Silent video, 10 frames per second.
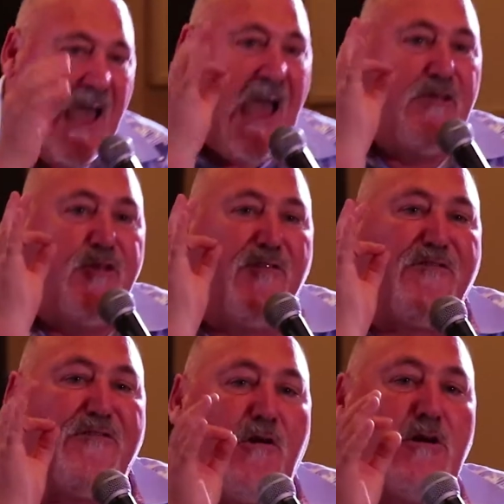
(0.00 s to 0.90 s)
and the
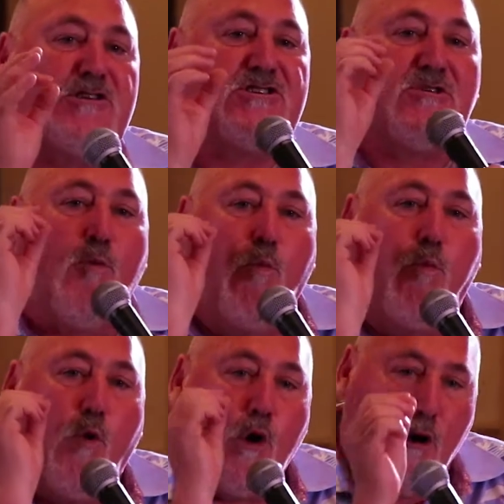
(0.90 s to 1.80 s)
first
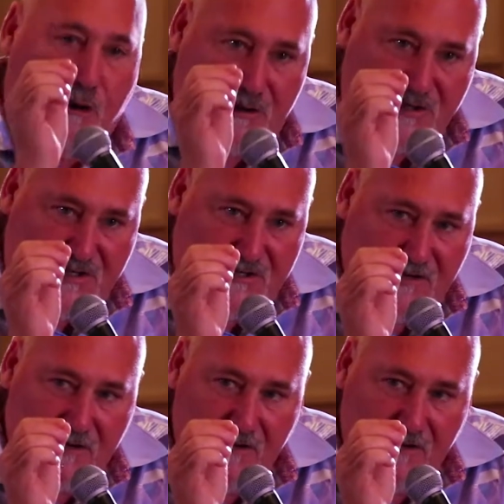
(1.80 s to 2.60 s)
words